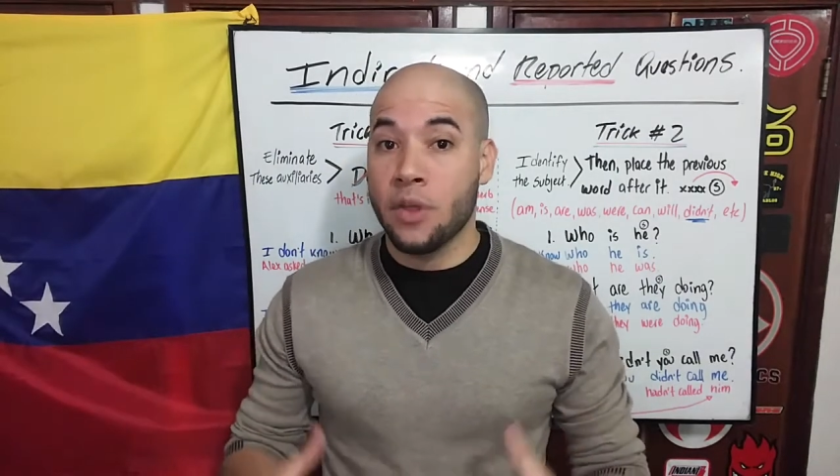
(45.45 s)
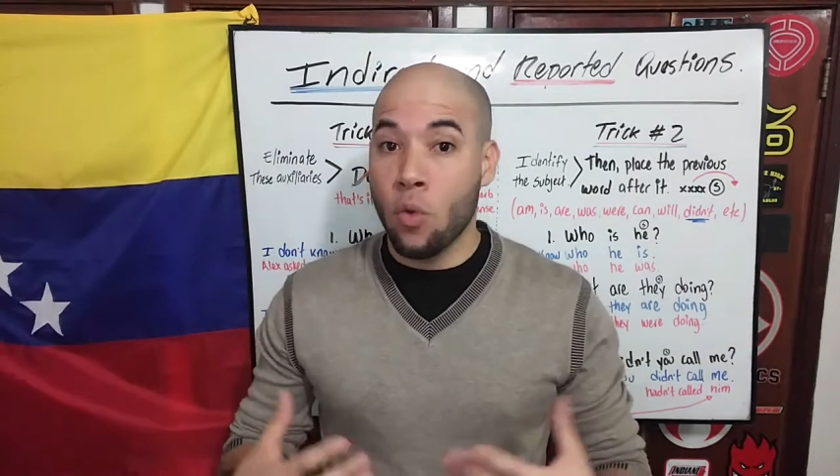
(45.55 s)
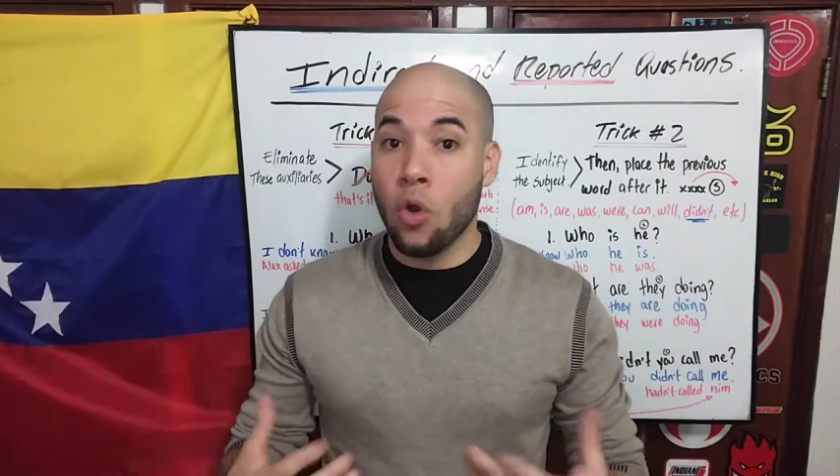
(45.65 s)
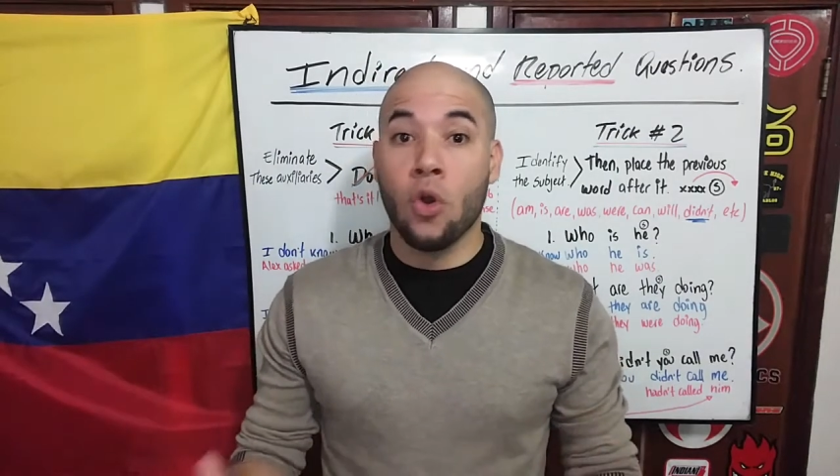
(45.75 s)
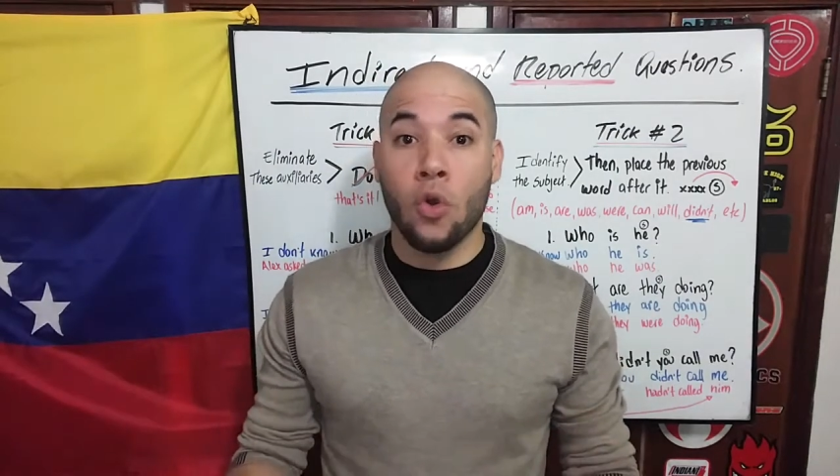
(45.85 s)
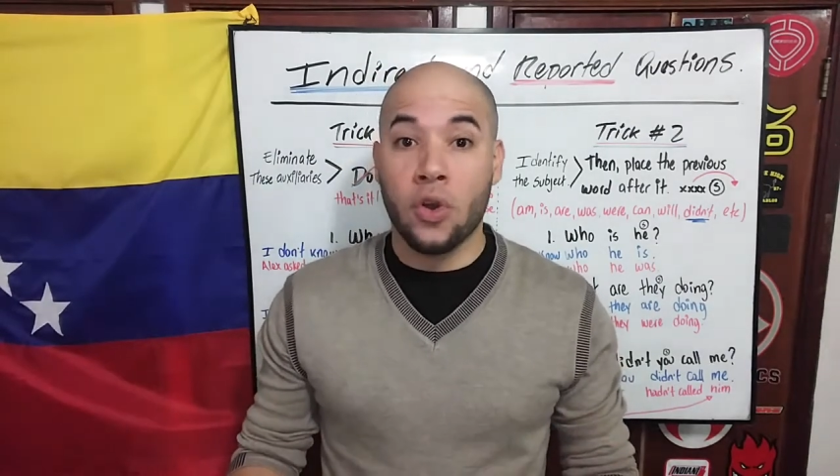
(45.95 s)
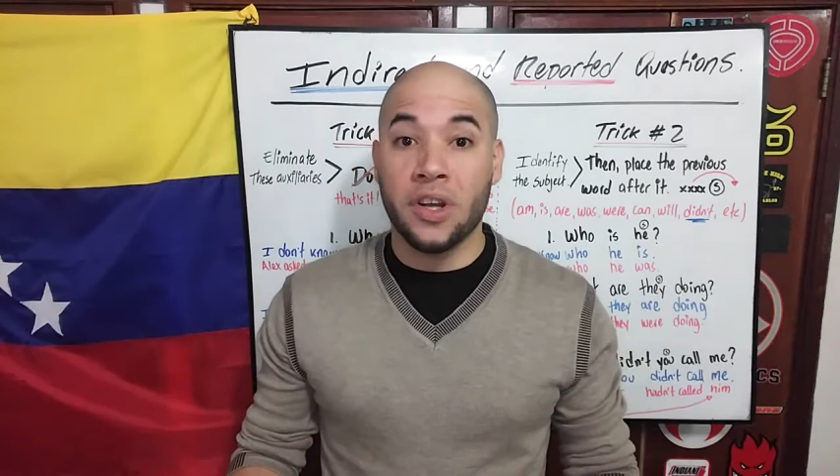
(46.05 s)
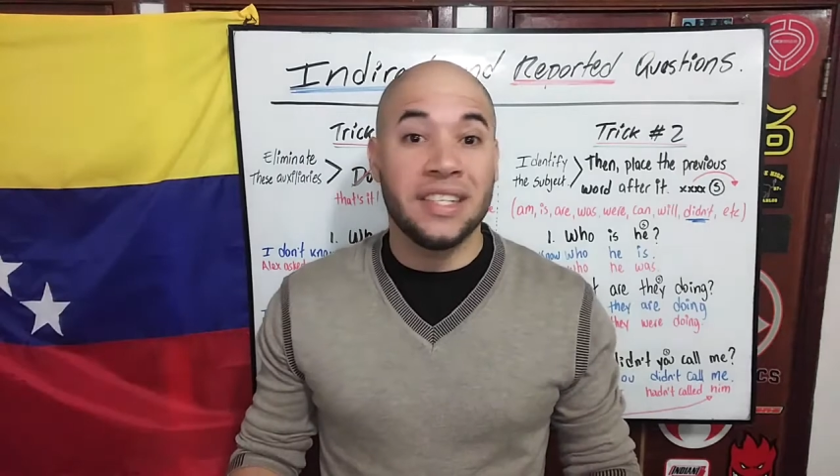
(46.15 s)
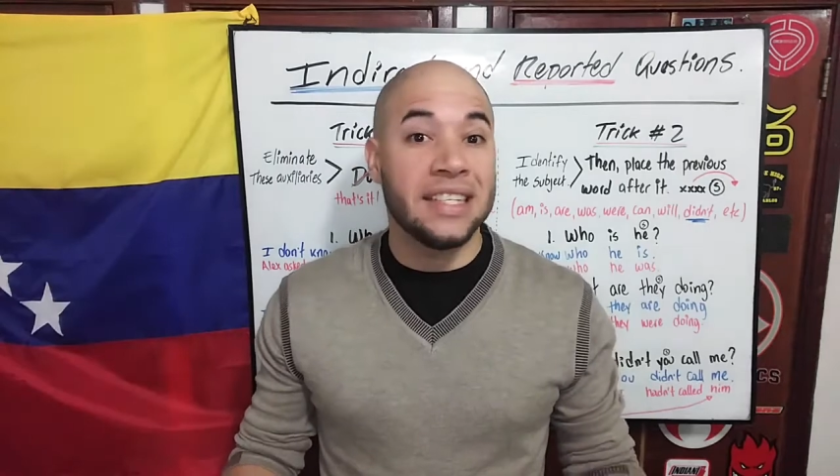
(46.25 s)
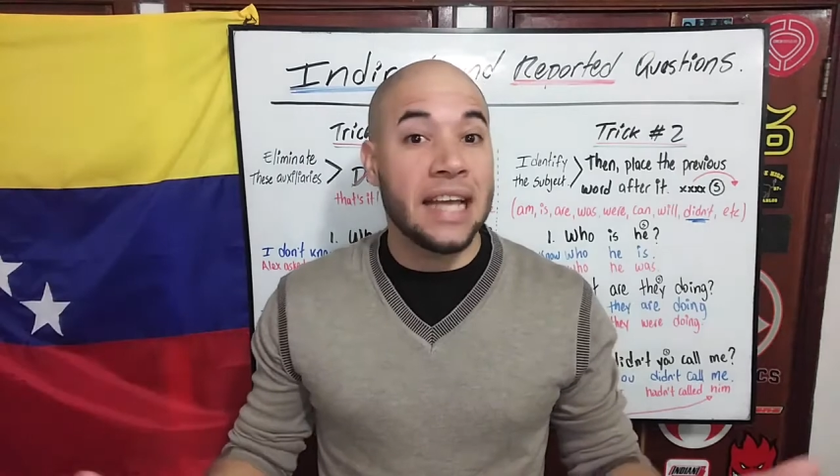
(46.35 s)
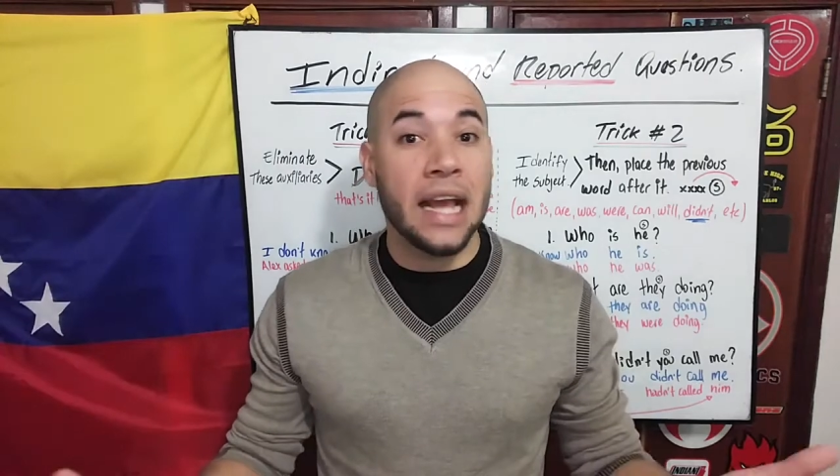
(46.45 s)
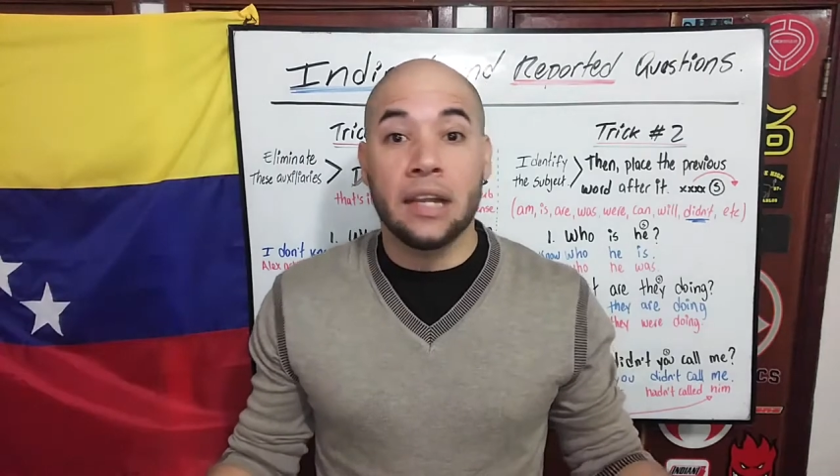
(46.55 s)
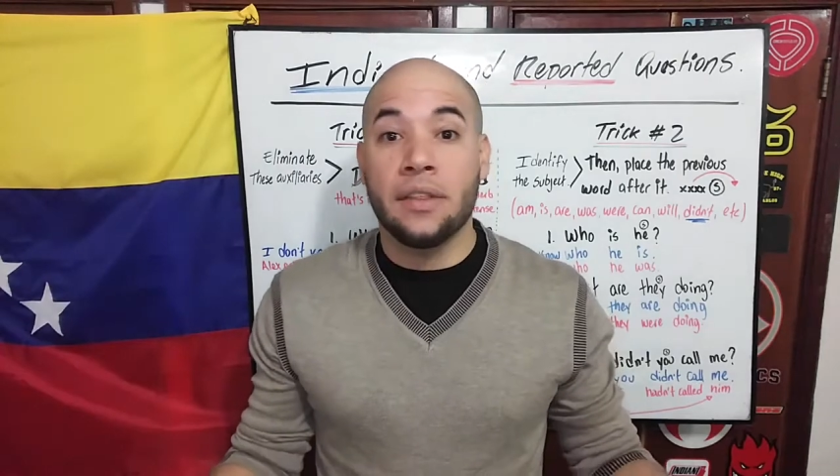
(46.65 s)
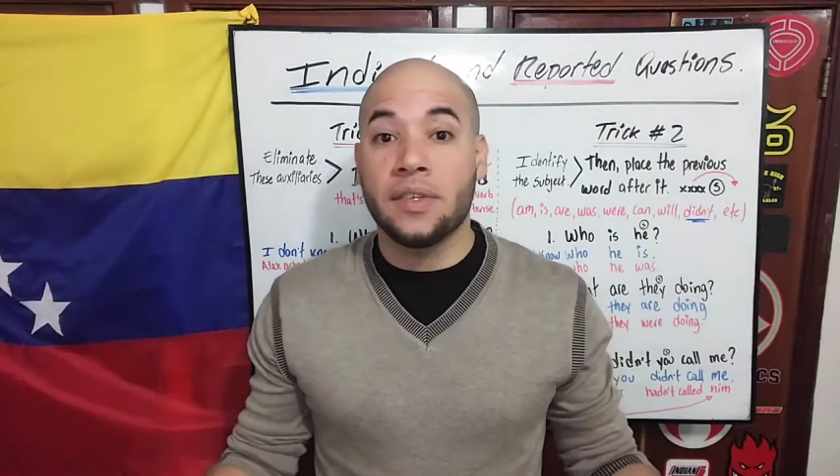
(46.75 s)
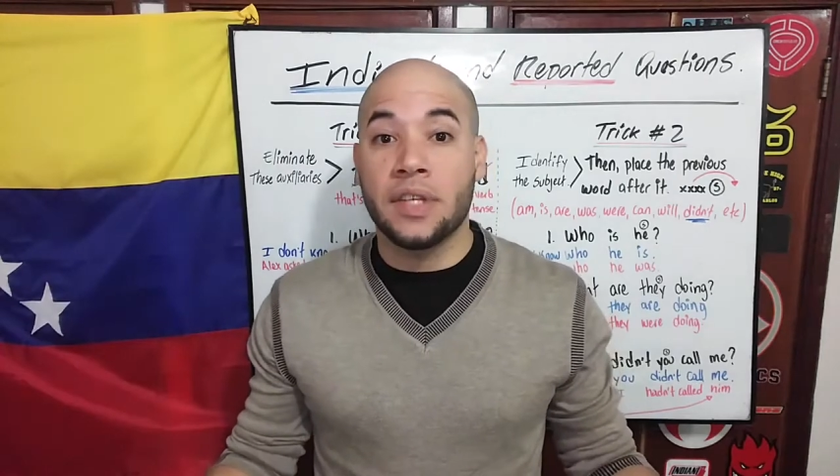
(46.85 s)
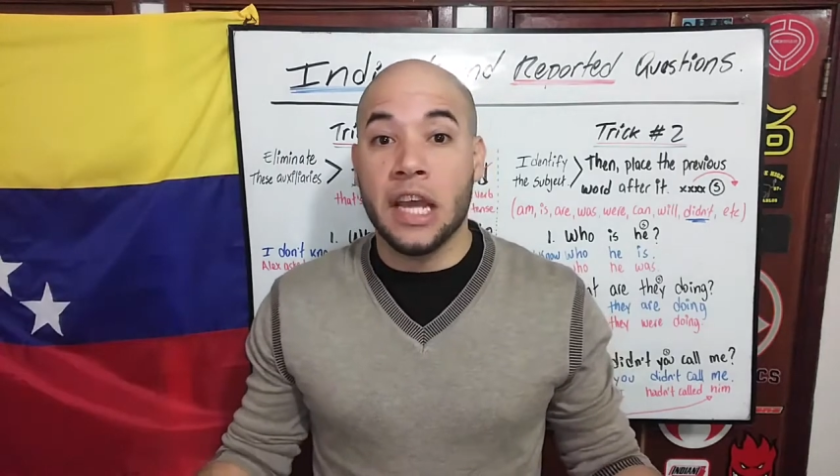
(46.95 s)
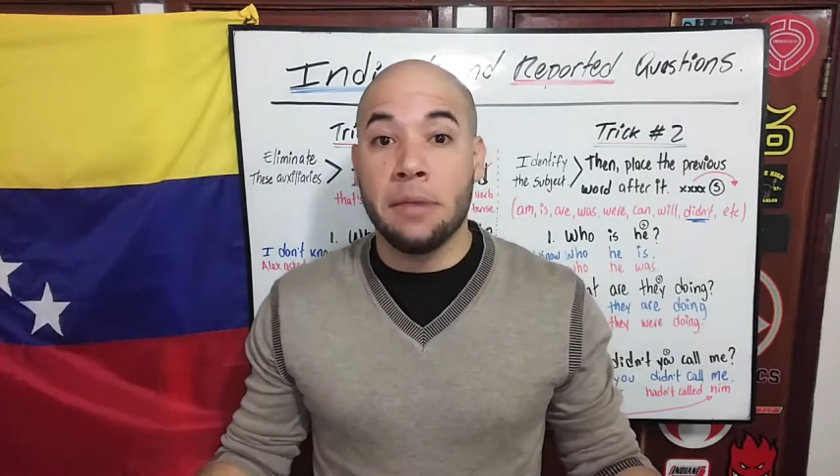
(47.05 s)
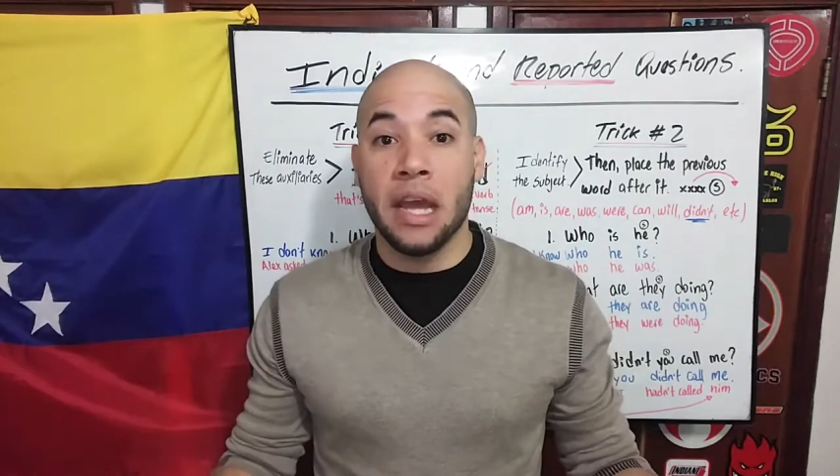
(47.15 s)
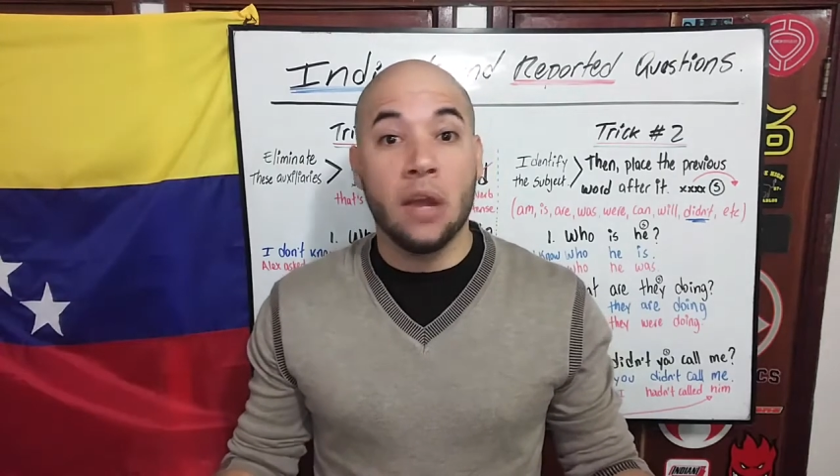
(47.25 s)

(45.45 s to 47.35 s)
the word order is exactly the same